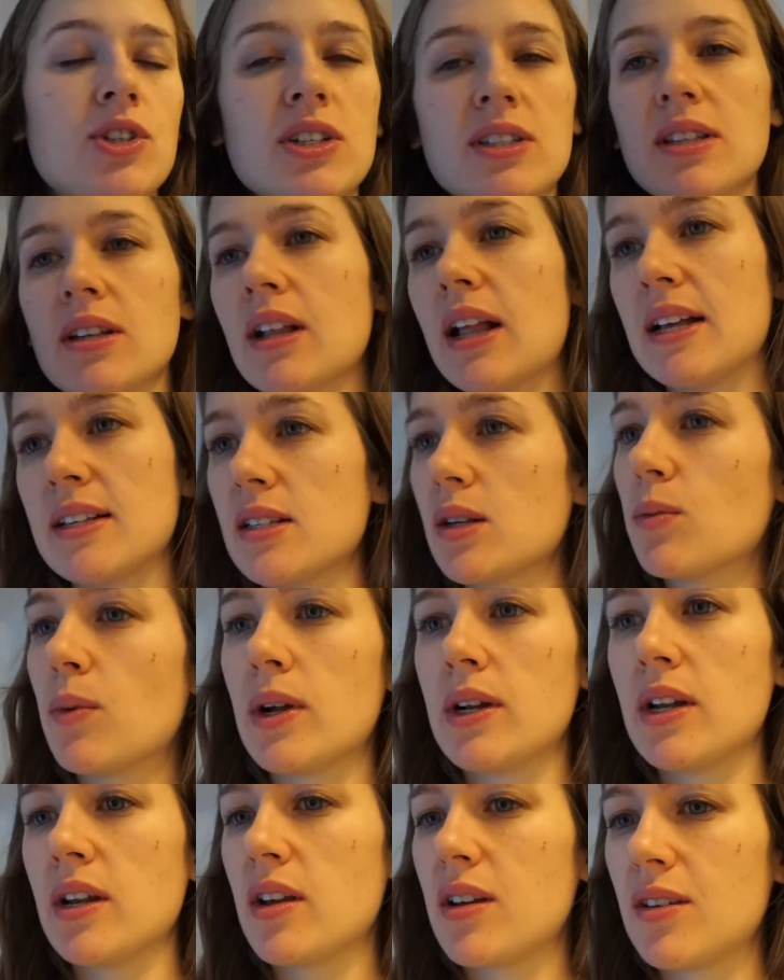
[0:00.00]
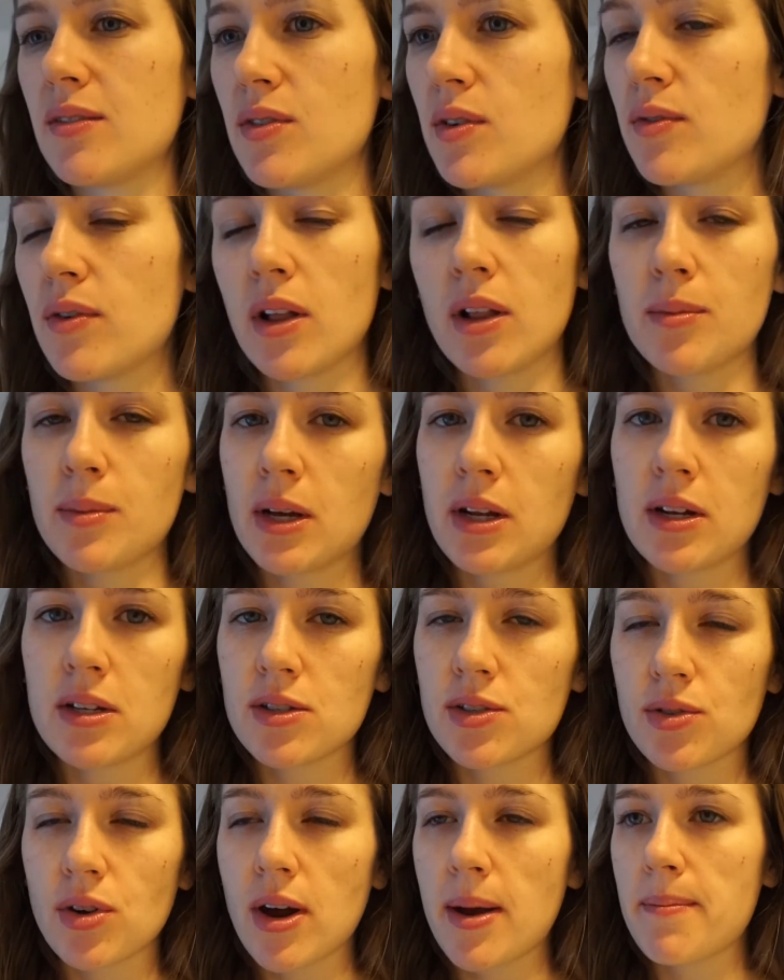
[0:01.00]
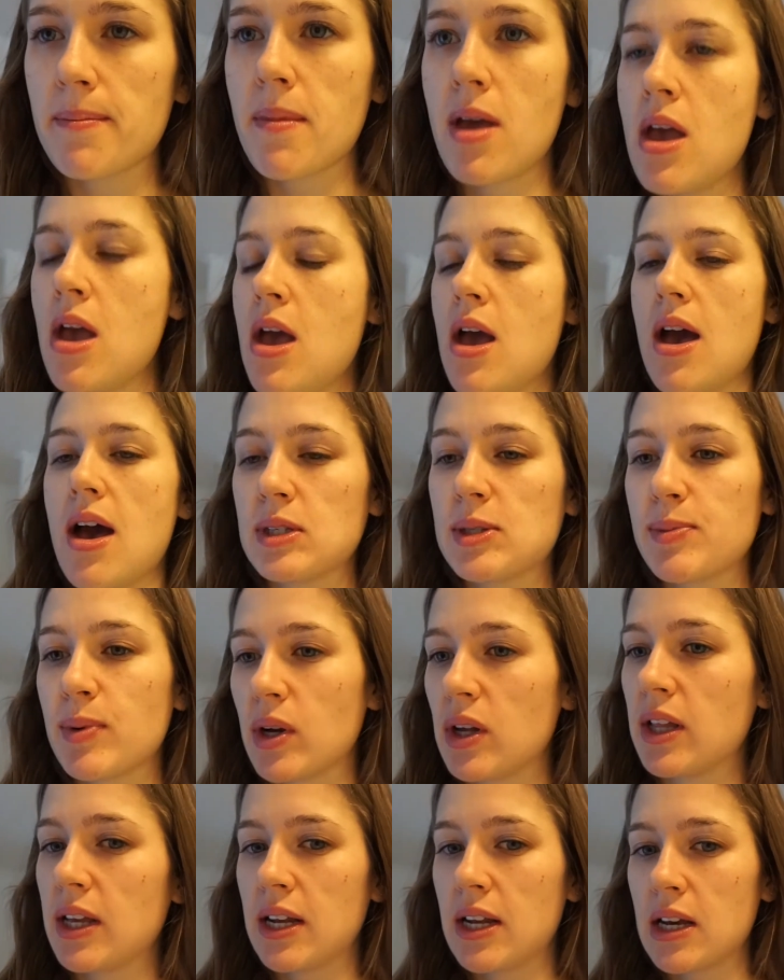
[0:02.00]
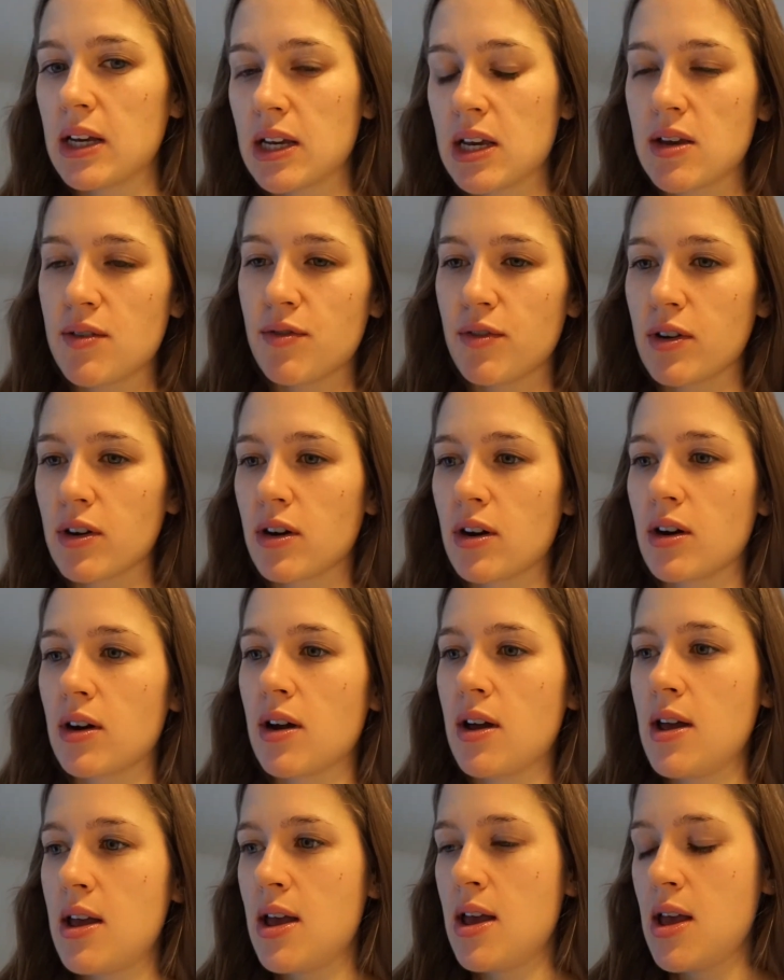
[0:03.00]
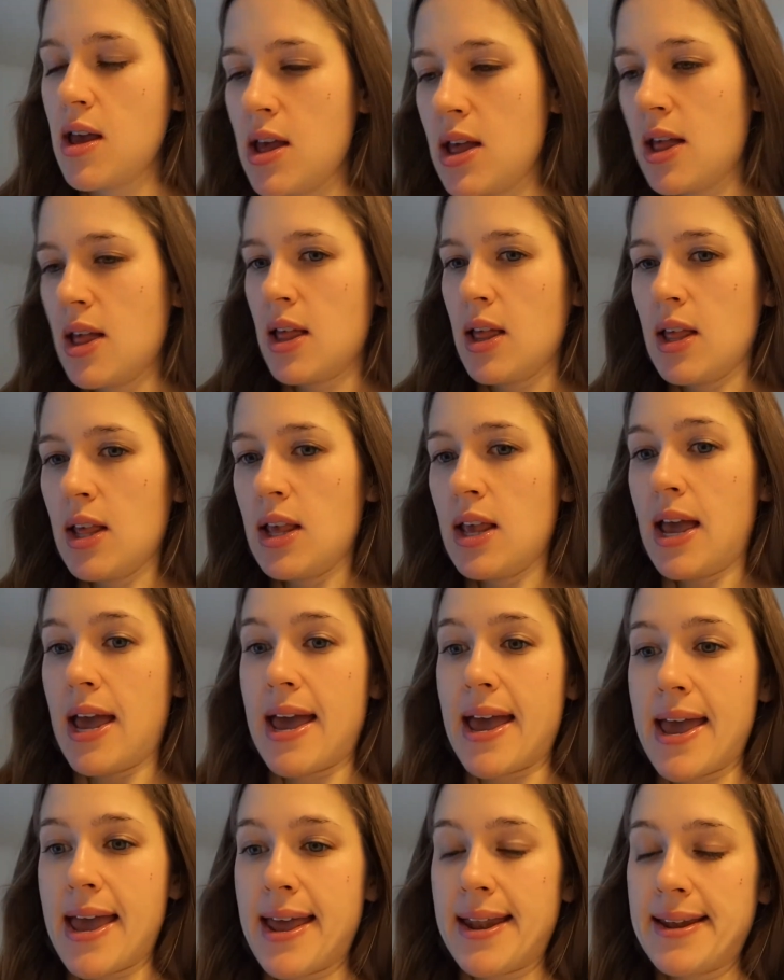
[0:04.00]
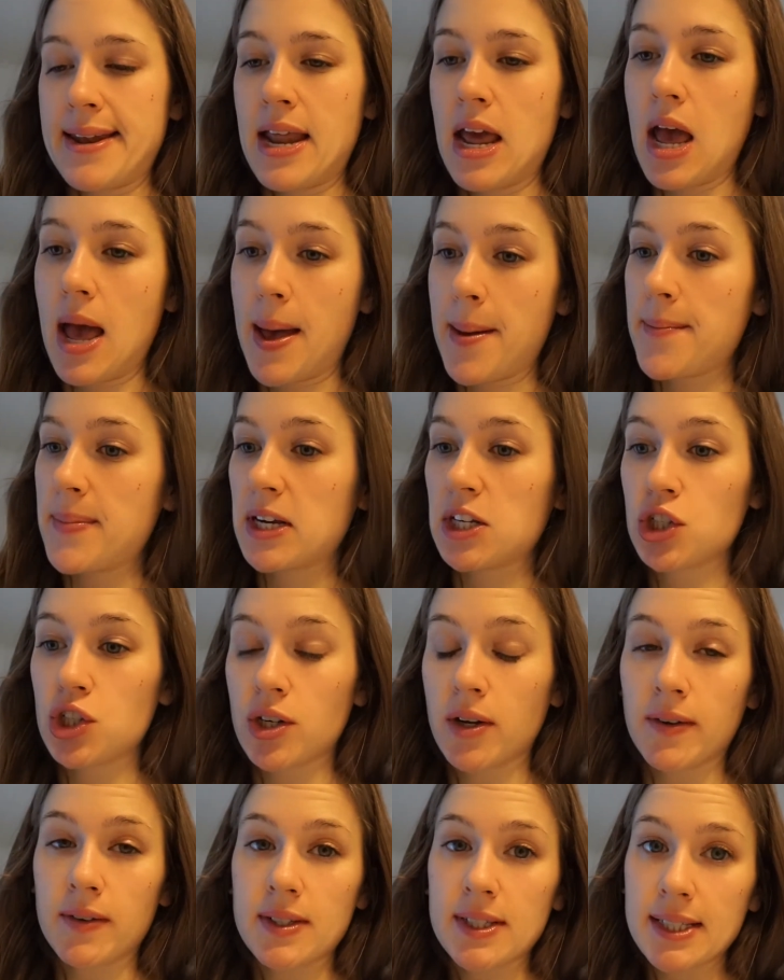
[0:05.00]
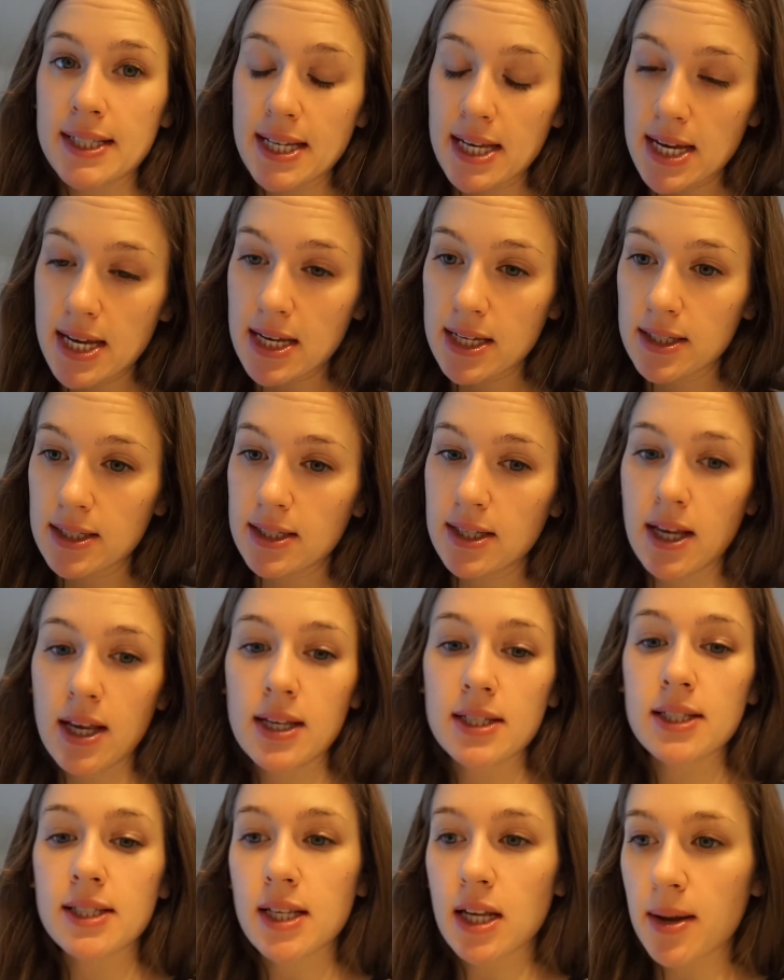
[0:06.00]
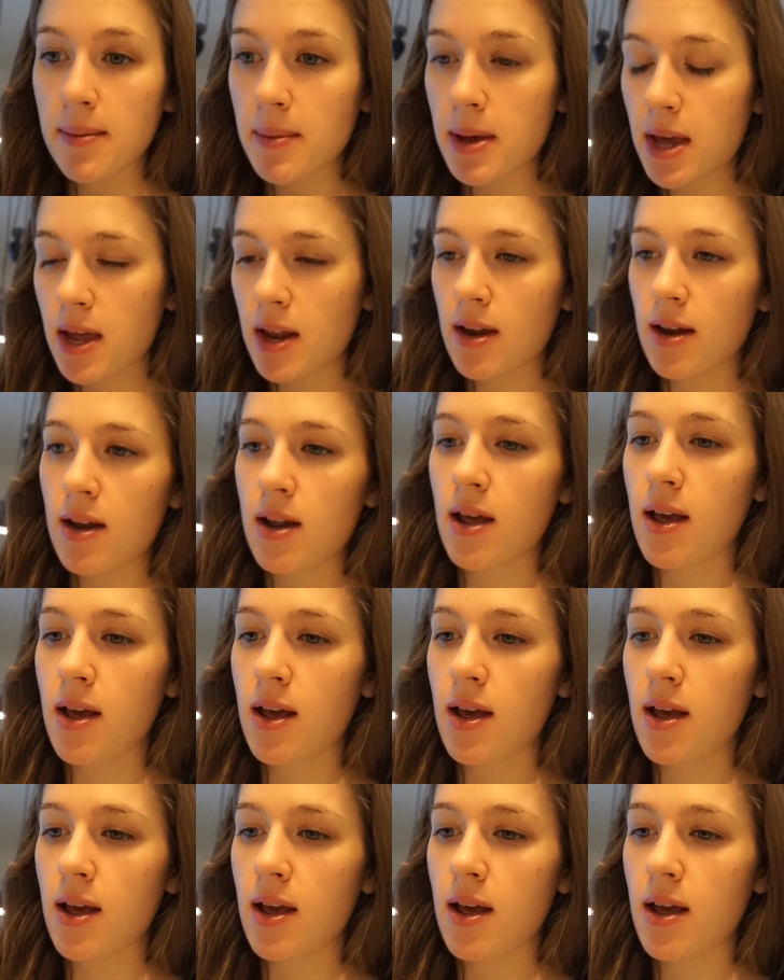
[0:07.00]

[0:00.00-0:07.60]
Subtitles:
just the classic one if you follow me on Instagram, spirulina, kefir, and a mixture of seeds, cinnamon,